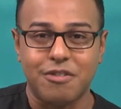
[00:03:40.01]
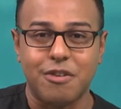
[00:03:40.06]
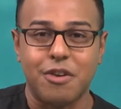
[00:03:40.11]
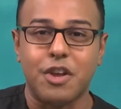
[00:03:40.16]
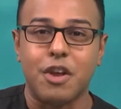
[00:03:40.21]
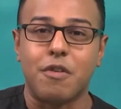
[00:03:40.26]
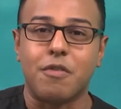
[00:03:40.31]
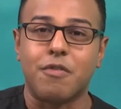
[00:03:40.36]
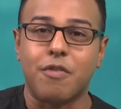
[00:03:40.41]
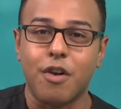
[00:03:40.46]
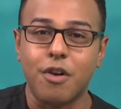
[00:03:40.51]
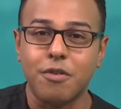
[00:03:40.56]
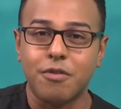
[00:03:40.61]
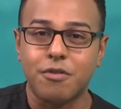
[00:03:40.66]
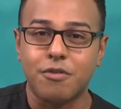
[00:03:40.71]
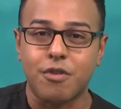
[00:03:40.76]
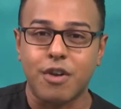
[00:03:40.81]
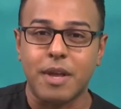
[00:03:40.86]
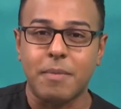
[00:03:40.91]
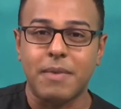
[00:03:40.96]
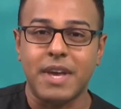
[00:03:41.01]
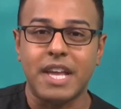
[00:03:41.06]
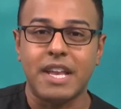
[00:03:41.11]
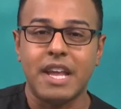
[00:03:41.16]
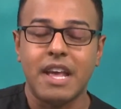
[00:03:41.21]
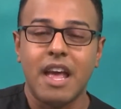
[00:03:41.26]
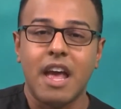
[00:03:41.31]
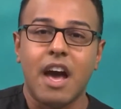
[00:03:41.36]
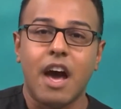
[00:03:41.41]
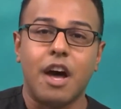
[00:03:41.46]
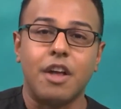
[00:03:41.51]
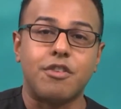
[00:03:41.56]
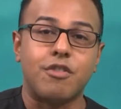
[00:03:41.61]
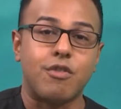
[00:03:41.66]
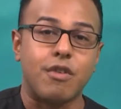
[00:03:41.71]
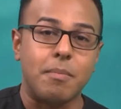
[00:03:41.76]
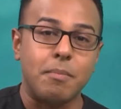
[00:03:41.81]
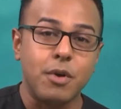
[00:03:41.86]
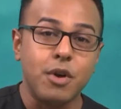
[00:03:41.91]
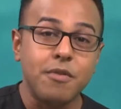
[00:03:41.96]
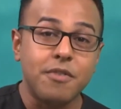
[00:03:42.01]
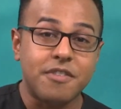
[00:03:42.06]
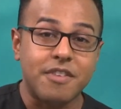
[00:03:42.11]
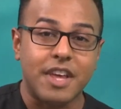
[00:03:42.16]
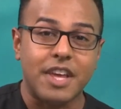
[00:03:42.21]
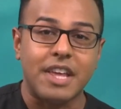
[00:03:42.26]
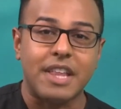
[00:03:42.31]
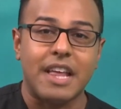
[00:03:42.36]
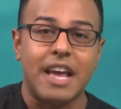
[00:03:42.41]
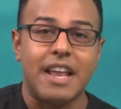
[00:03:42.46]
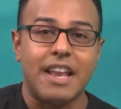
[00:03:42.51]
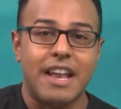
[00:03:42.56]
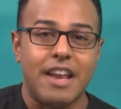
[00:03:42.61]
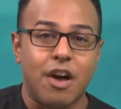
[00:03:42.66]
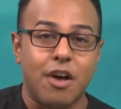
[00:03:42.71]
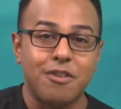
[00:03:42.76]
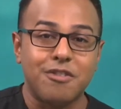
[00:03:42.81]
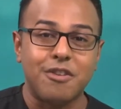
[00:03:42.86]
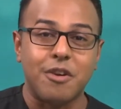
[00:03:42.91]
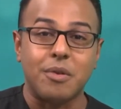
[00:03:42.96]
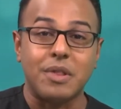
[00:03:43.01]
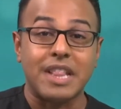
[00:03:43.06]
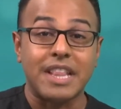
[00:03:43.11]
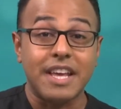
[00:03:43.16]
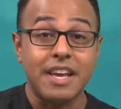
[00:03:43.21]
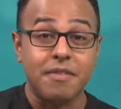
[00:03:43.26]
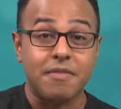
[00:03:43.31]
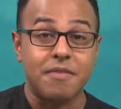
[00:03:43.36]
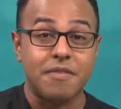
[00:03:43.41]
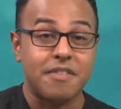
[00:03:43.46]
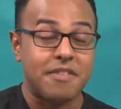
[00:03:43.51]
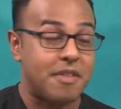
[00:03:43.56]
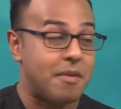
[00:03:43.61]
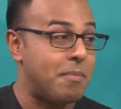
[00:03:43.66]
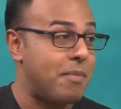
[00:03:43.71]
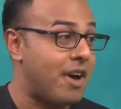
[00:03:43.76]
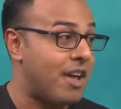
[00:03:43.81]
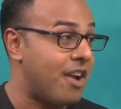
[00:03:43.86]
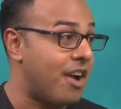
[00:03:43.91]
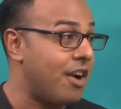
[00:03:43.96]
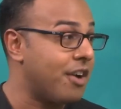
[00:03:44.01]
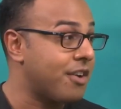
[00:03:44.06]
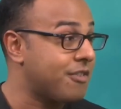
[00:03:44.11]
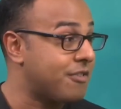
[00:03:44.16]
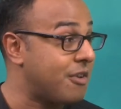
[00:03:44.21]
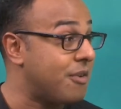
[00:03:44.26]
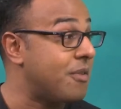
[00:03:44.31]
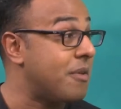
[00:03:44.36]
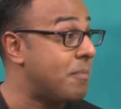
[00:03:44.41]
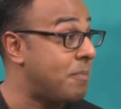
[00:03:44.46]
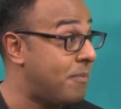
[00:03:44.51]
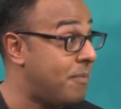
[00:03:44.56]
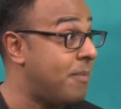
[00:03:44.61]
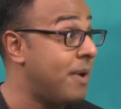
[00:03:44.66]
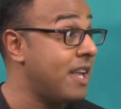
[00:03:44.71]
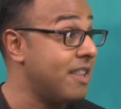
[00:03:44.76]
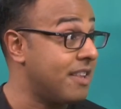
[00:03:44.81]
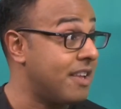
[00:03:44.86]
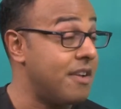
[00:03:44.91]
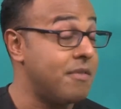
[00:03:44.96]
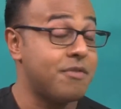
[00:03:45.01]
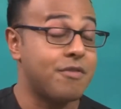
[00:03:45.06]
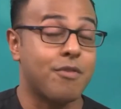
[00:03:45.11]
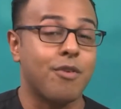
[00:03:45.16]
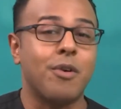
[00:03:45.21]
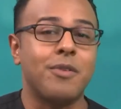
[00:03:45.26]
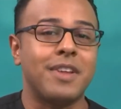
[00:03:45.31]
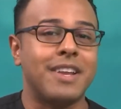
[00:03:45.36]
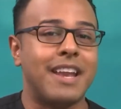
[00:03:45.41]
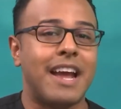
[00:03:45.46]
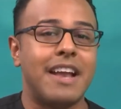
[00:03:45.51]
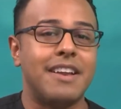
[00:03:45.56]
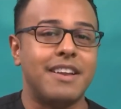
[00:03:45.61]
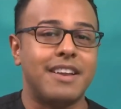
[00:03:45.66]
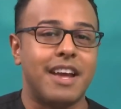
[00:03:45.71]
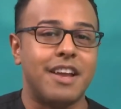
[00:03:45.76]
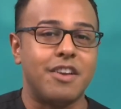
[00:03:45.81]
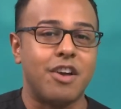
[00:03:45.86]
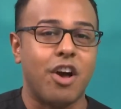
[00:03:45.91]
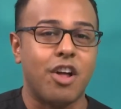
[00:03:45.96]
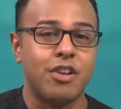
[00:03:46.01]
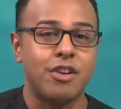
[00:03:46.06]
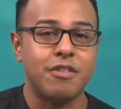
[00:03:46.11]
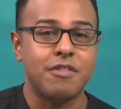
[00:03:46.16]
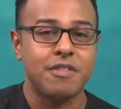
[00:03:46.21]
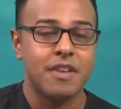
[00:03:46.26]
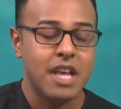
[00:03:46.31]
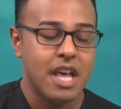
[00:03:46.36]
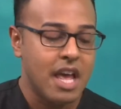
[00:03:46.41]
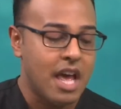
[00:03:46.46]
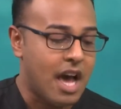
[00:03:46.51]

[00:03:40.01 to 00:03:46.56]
So your first treatment uh, to remove cellulite and also lift the buttocks, so the butt lift for only $99.